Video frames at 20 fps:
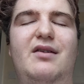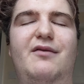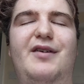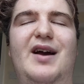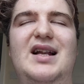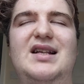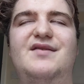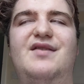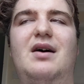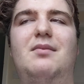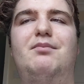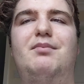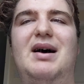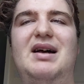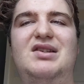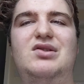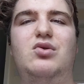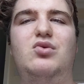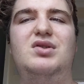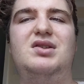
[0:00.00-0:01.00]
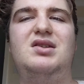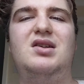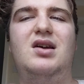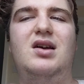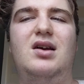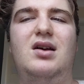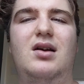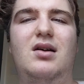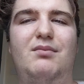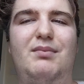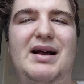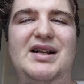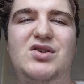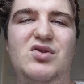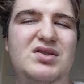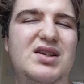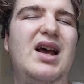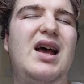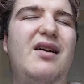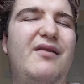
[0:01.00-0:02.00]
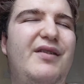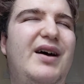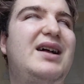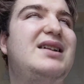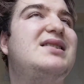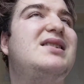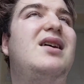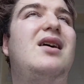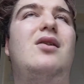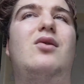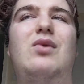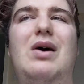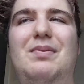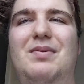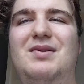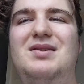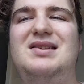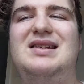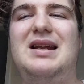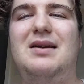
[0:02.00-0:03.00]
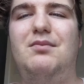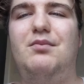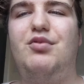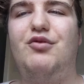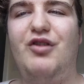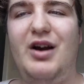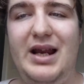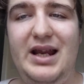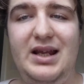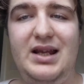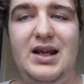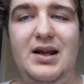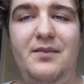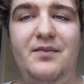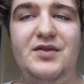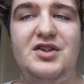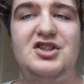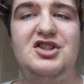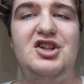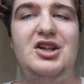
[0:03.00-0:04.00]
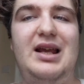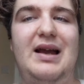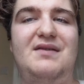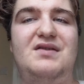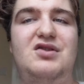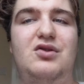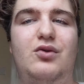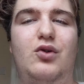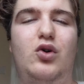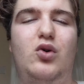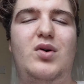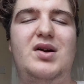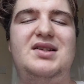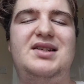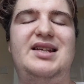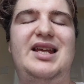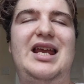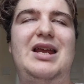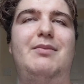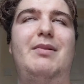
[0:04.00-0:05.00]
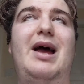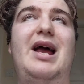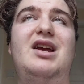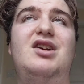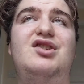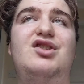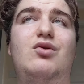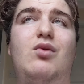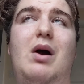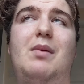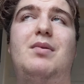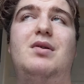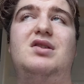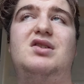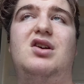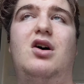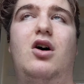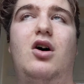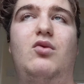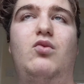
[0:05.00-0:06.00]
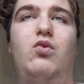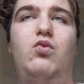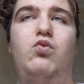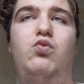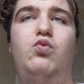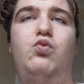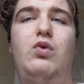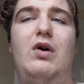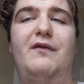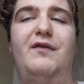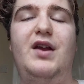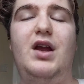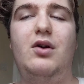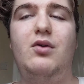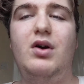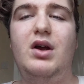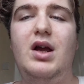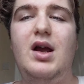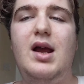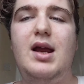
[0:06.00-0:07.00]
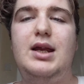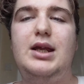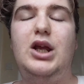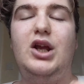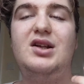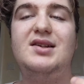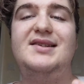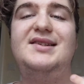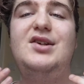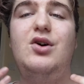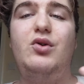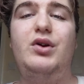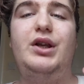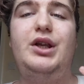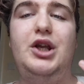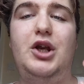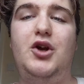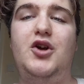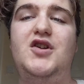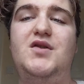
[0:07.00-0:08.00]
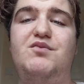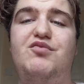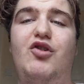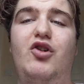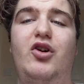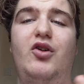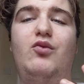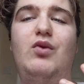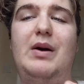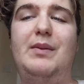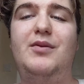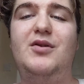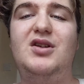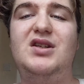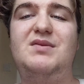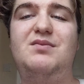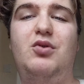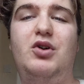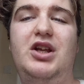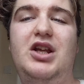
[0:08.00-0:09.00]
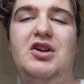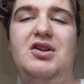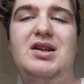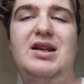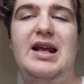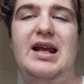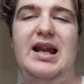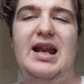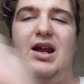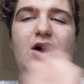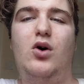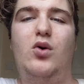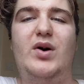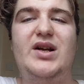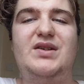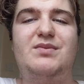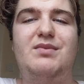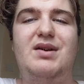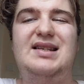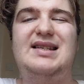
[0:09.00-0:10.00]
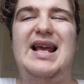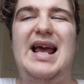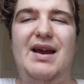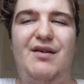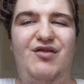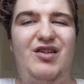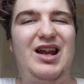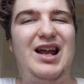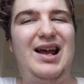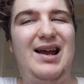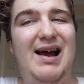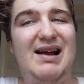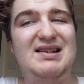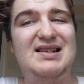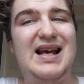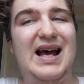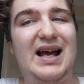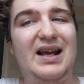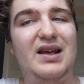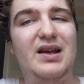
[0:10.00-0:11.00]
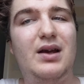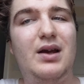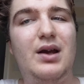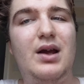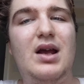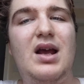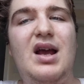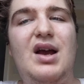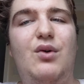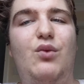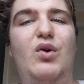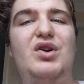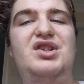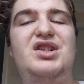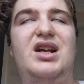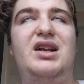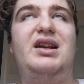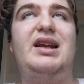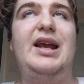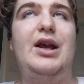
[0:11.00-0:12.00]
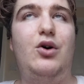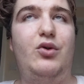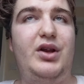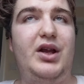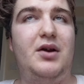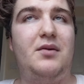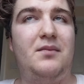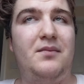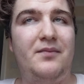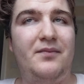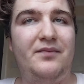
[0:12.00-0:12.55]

the fact that that weapons can break, so you have to always keep extra weapons on with you. You can still use broken weapons, but you nearly always miss every attack, which can kill you.